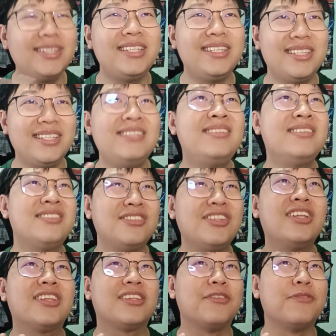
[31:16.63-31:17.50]
This is
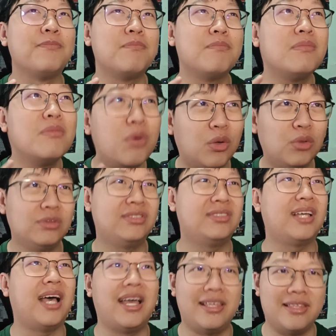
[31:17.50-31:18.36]
not the
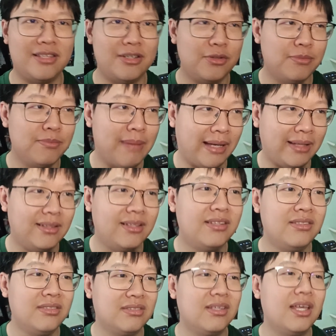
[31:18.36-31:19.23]
most ideal
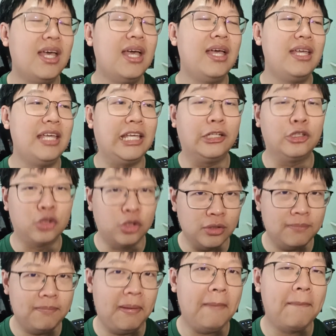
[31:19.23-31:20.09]
Magnus. It
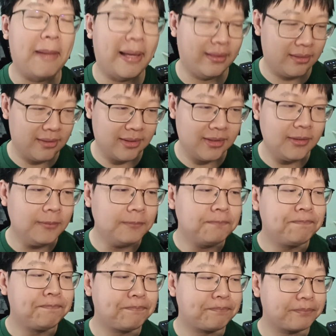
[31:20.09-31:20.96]
could be better,
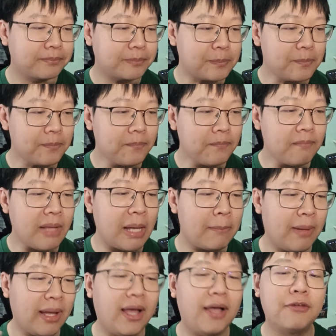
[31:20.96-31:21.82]

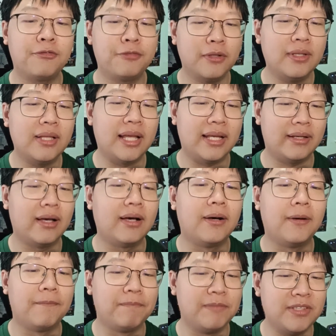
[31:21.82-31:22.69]
but I feel like
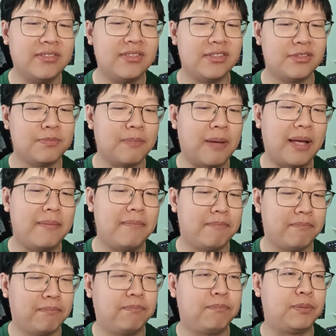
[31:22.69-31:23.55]
this is my
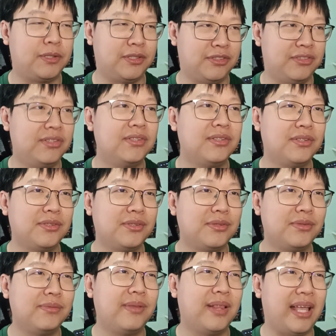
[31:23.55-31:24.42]

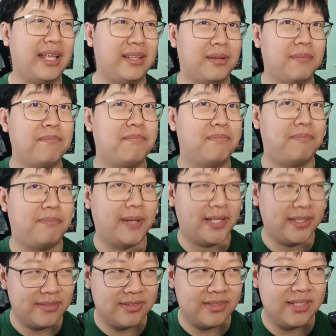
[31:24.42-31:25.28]
personal like the
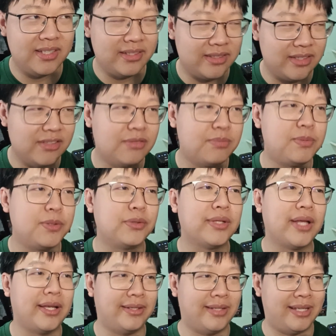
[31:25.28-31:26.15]
best Ignis
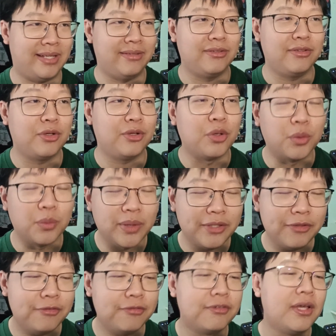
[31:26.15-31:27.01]
build I can go
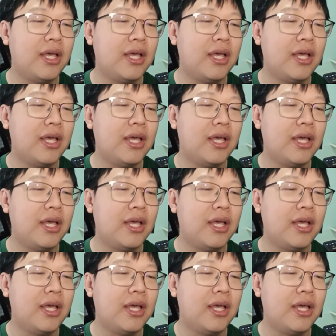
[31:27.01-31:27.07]
with.